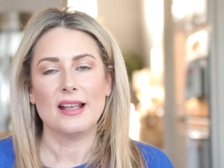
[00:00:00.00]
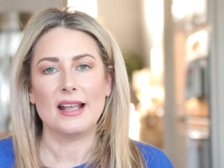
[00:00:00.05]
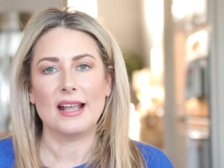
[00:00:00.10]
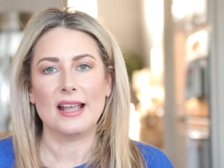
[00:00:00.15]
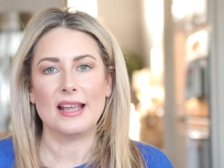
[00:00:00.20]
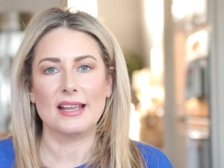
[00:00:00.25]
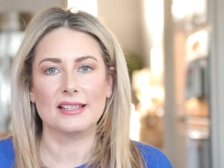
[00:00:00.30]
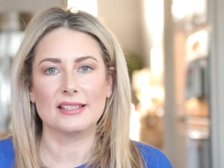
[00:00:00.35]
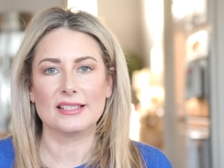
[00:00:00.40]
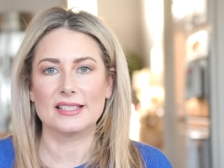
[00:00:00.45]

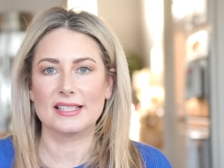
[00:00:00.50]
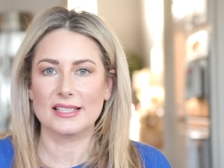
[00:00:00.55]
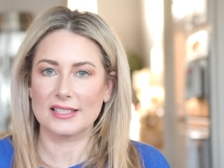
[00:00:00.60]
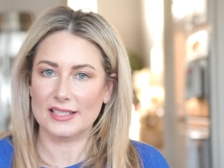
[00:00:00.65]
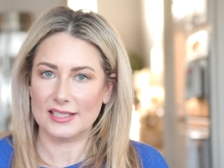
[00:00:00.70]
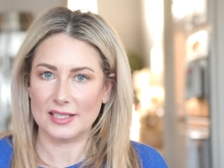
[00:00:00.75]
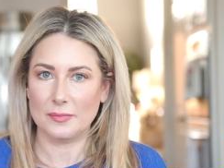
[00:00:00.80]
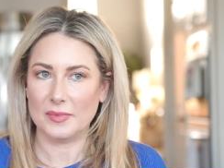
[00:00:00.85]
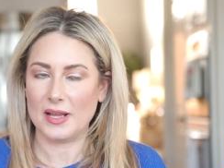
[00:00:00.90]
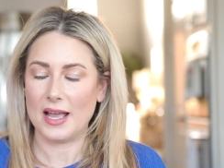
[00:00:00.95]
in the
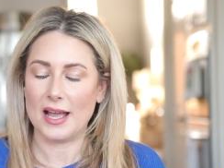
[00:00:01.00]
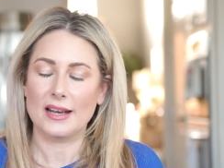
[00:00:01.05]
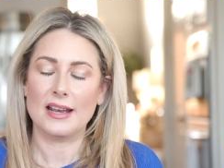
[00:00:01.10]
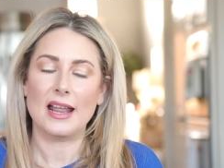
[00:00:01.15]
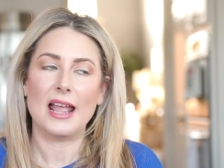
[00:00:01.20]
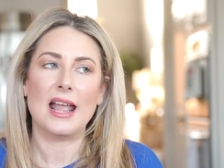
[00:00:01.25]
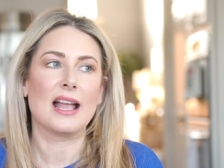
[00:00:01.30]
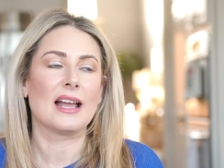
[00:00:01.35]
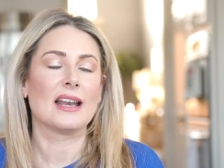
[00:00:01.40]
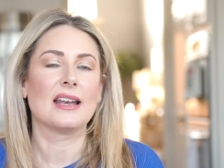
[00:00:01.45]
system yet.
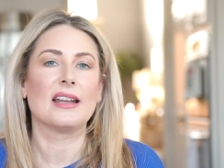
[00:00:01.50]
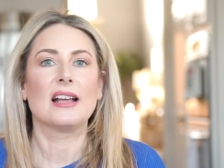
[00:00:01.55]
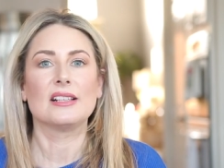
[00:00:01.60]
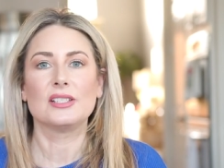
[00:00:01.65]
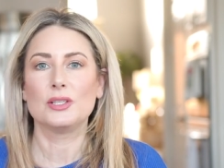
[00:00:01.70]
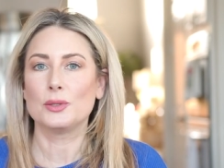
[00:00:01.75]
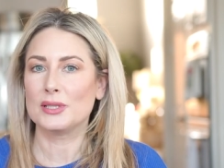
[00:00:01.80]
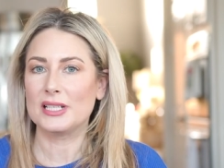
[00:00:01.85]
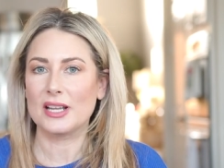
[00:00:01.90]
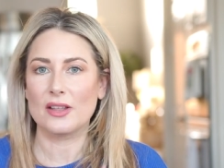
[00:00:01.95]
And
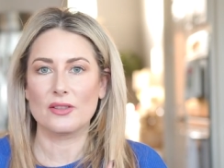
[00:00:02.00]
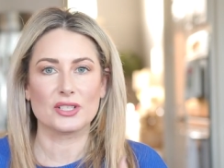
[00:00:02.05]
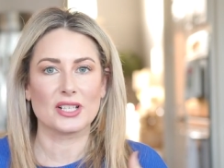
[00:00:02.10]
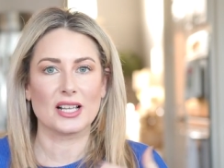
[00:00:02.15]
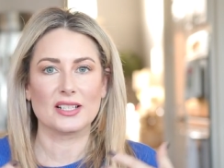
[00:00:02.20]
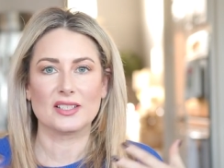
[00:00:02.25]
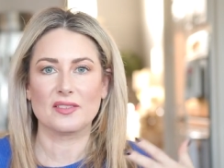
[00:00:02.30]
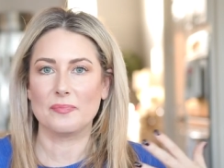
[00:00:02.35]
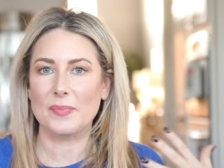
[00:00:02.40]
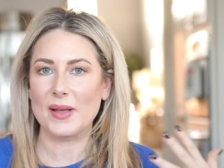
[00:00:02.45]
as you can tell, there's
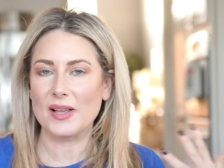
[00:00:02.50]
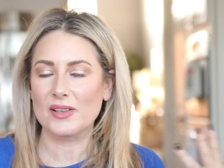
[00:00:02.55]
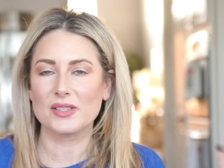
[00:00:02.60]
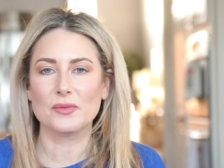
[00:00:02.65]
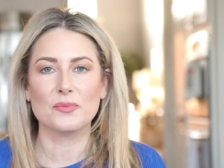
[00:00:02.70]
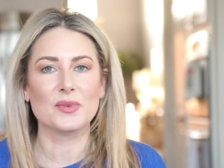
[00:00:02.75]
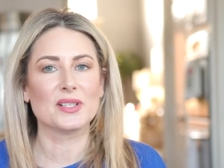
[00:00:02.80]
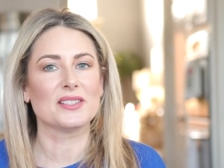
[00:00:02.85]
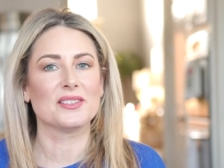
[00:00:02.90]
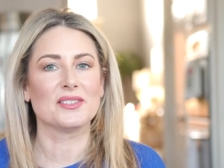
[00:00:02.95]
lots of bells
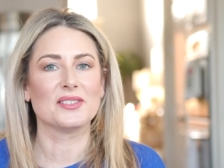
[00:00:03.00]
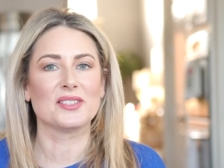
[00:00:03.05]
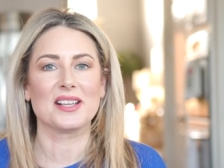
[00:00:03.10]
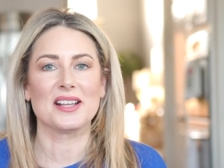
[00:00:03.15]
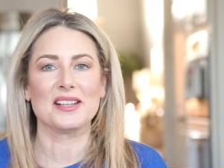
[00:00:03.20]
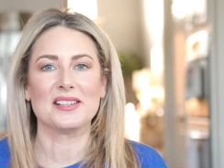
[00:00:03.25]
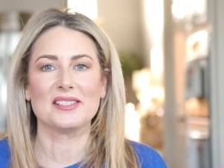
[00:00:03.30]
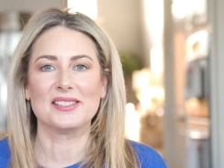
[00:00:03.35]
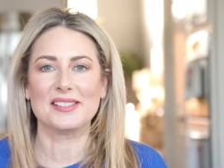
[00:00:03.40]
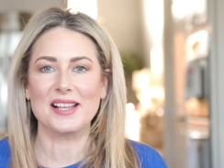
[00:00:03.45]
and whistles
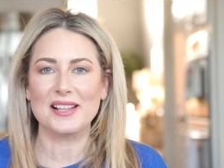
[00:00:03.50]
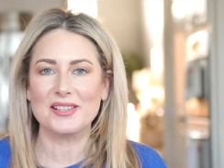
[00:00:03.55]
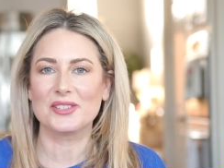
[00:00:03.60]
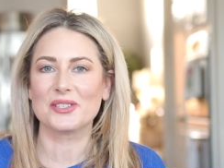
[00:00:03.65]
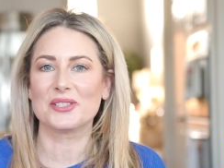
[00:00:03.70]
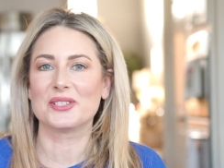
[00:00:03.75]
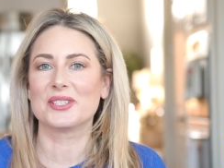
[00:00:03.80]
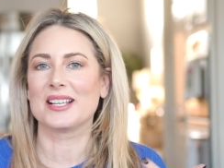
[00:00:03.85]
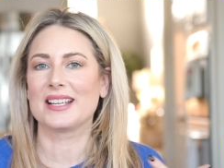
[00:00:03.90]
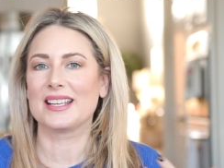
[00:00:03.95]
and
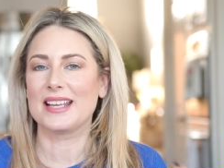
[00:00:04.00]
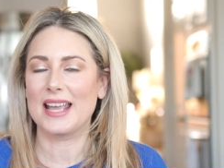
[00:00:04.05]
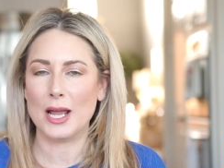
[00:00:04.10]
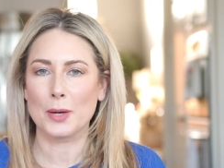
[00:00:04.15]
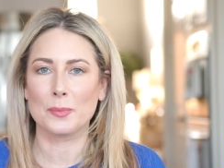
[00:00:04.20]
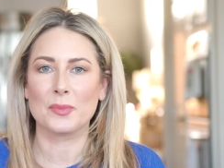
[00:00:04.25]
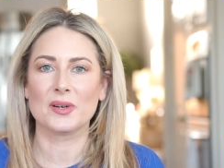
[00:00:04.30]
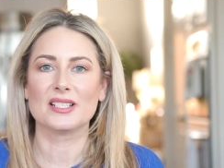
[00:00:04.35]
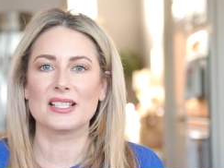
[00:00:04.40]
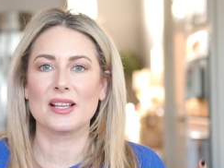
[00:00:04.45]
sensors and
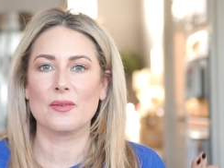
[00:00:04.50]
cameras.